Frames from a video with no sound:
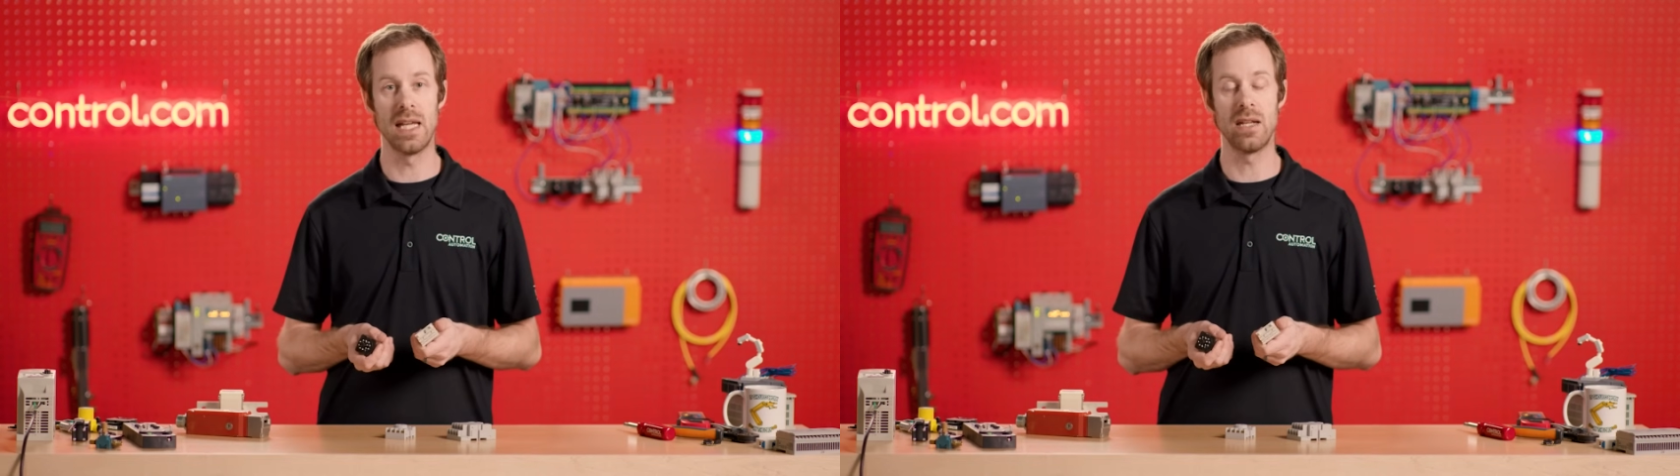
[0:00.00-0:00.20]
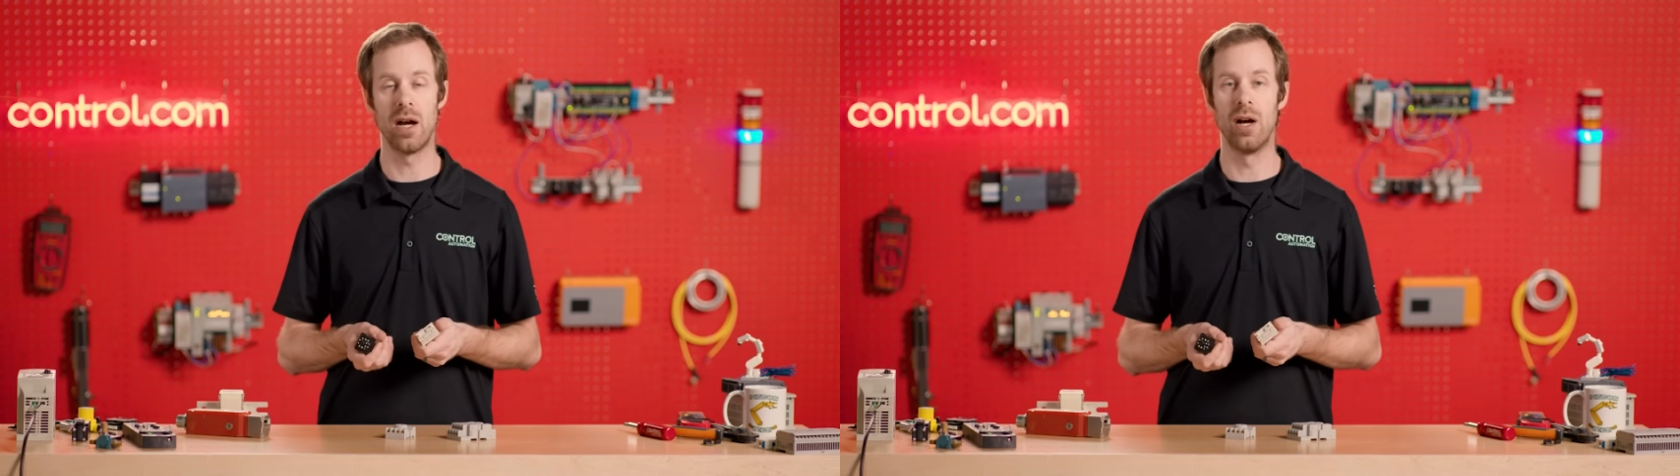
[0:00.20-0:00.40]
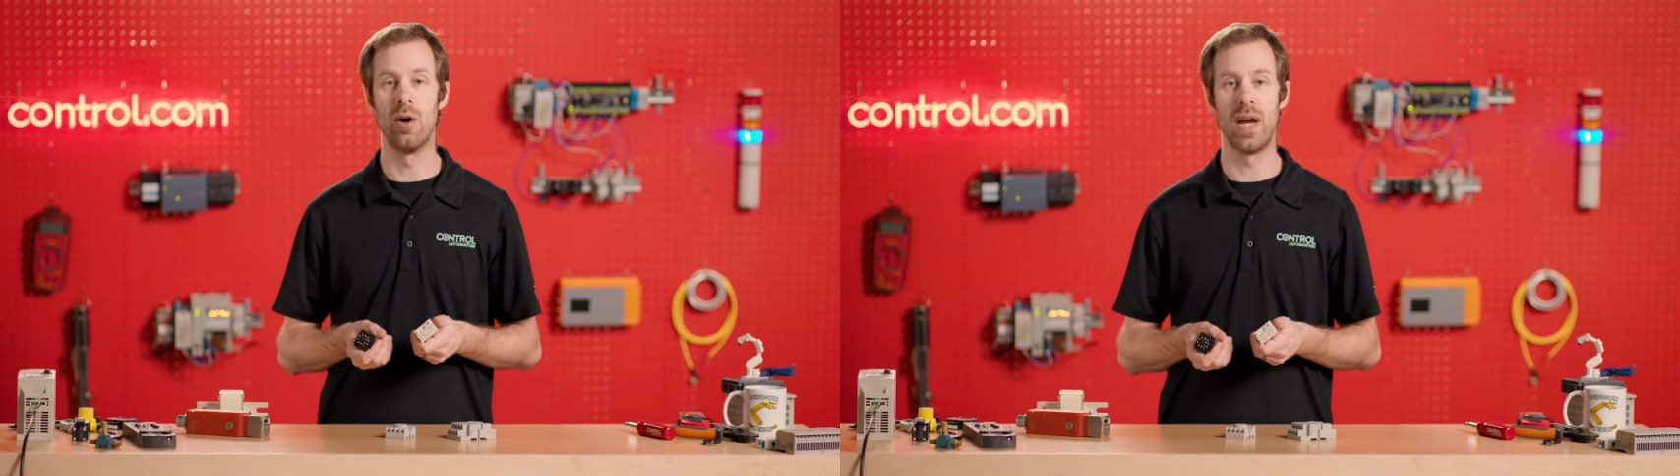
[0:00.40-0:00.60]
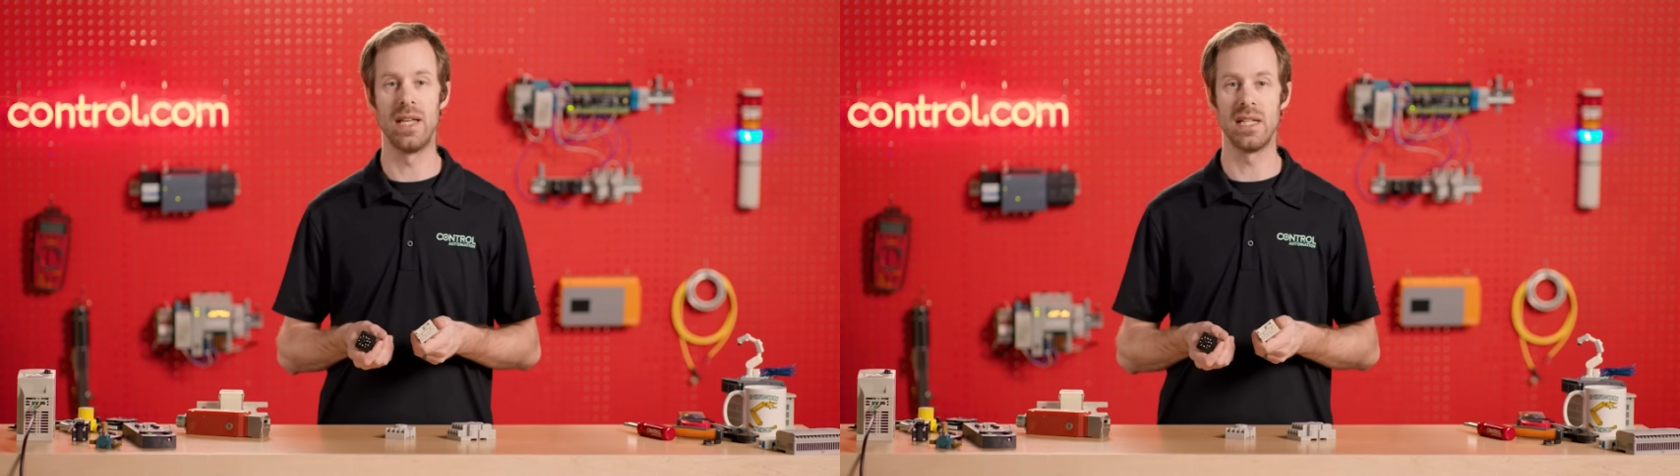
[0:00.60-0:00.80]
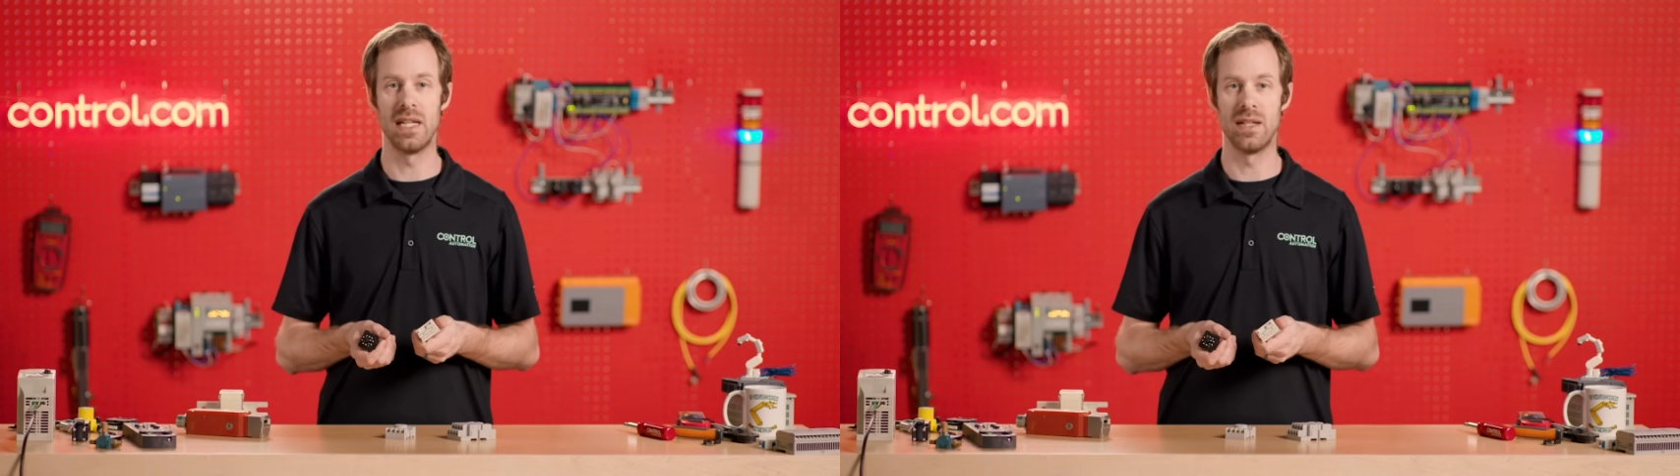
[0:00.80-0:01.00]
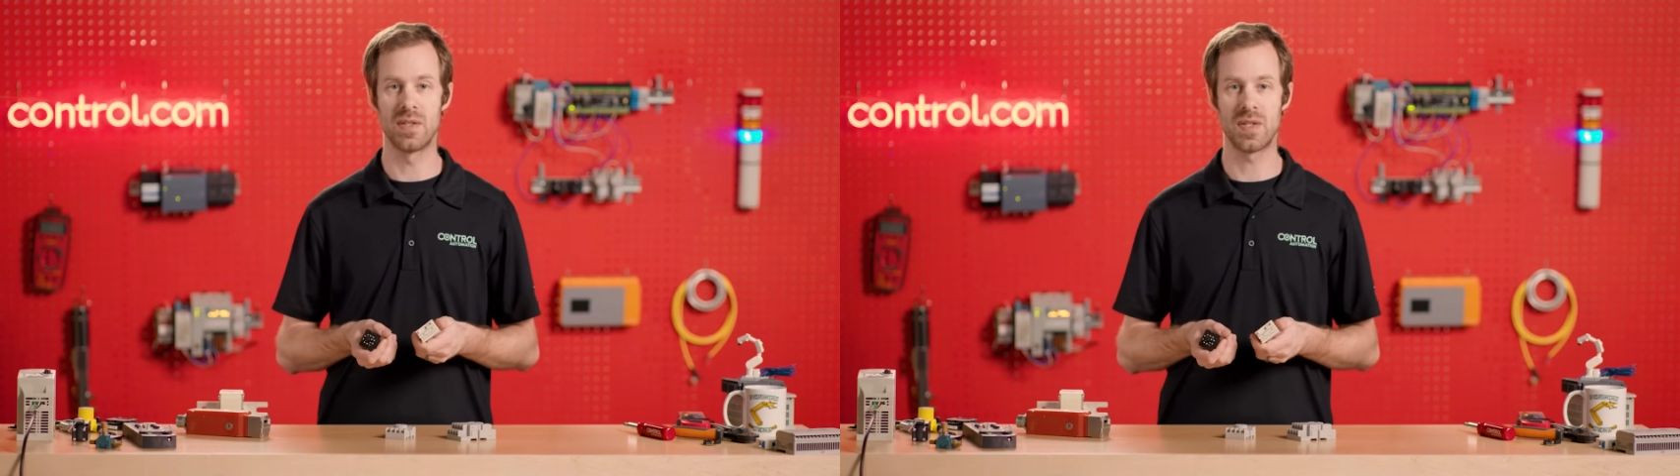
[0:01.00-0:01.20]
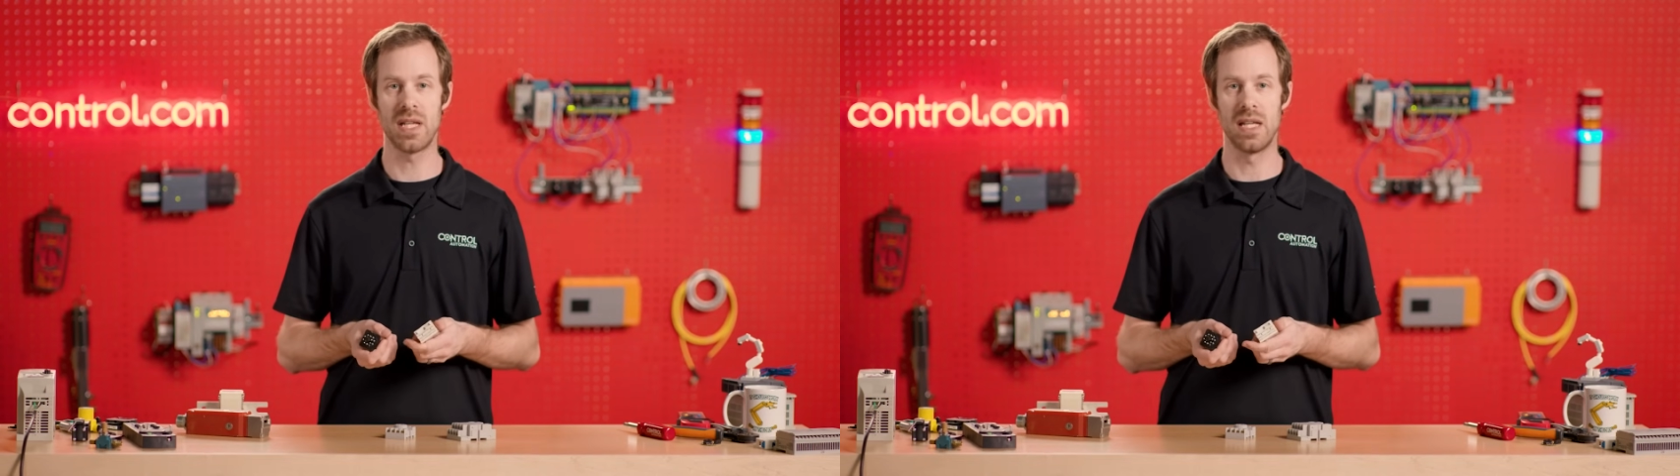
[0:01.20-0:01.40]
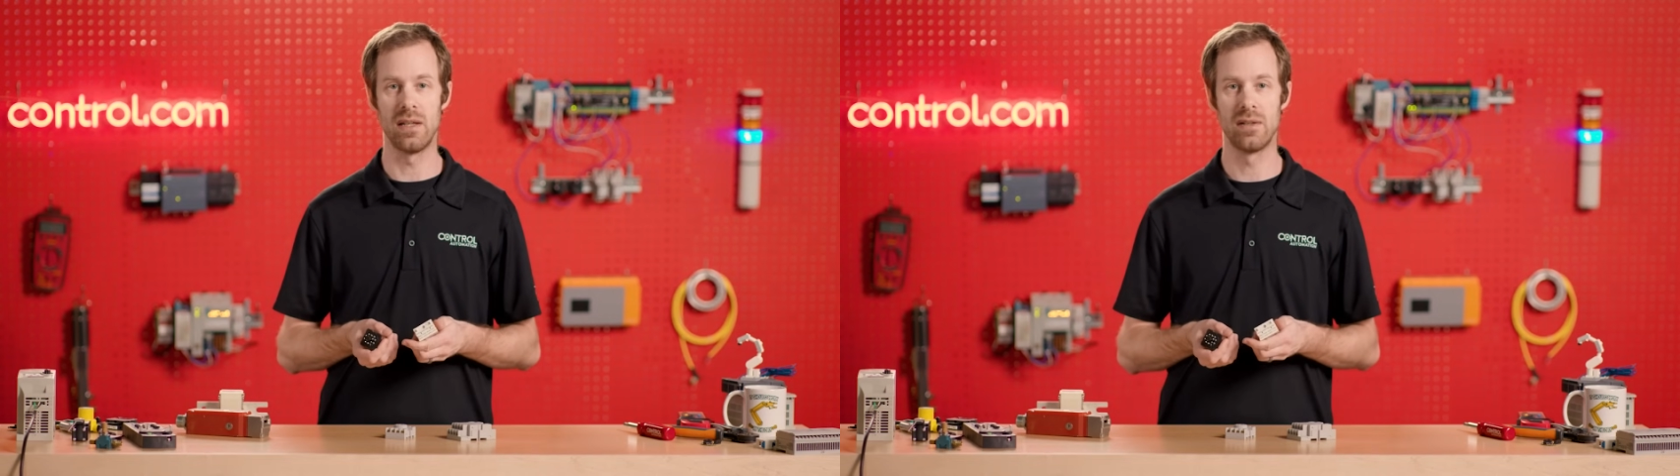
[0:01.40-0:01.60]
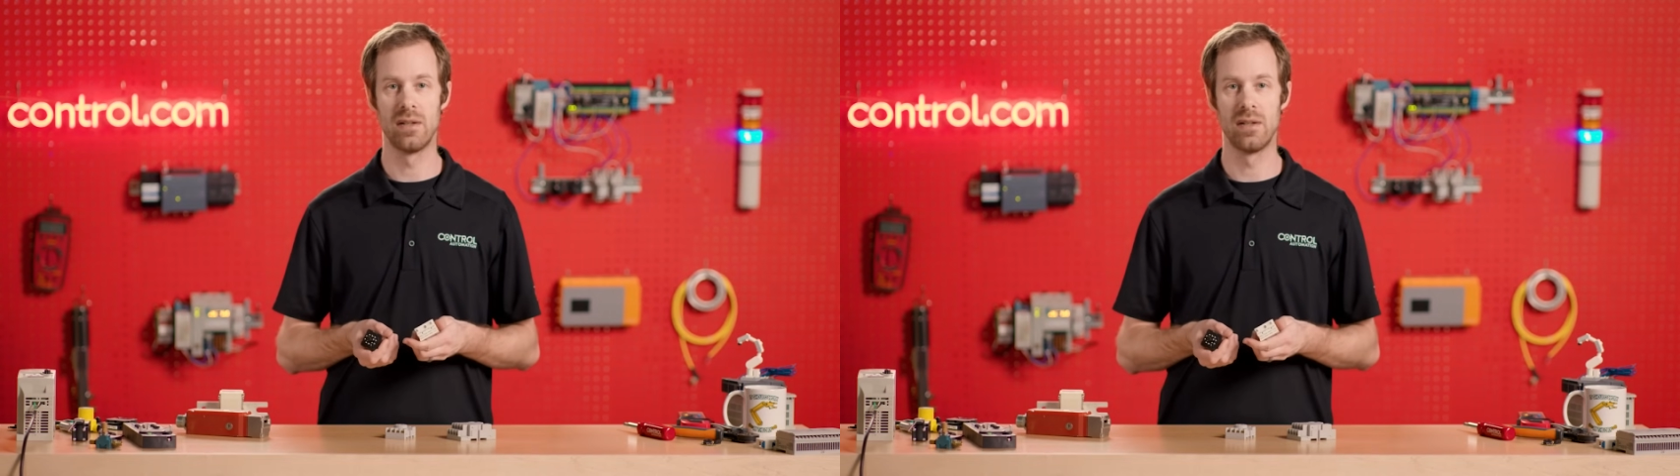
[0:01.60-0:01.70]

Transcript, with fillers: NO and NC.